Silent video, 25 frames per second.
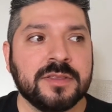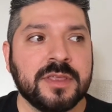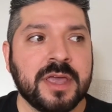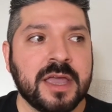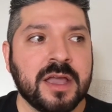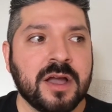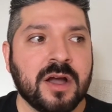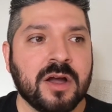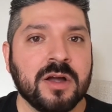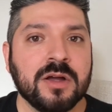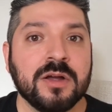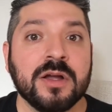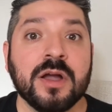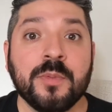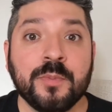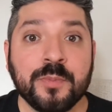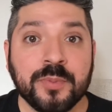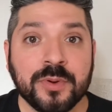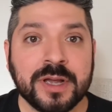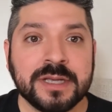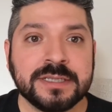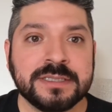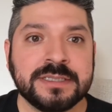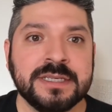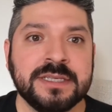they are
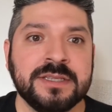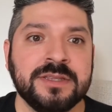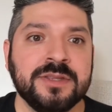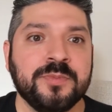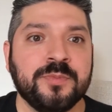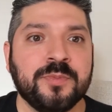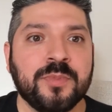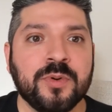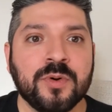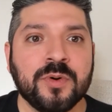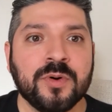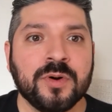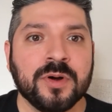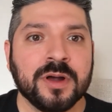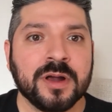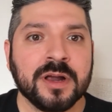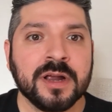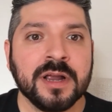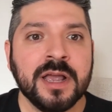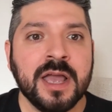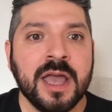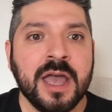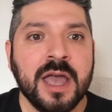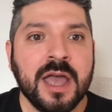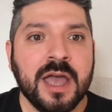oppressing the
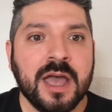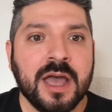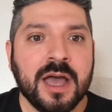poor,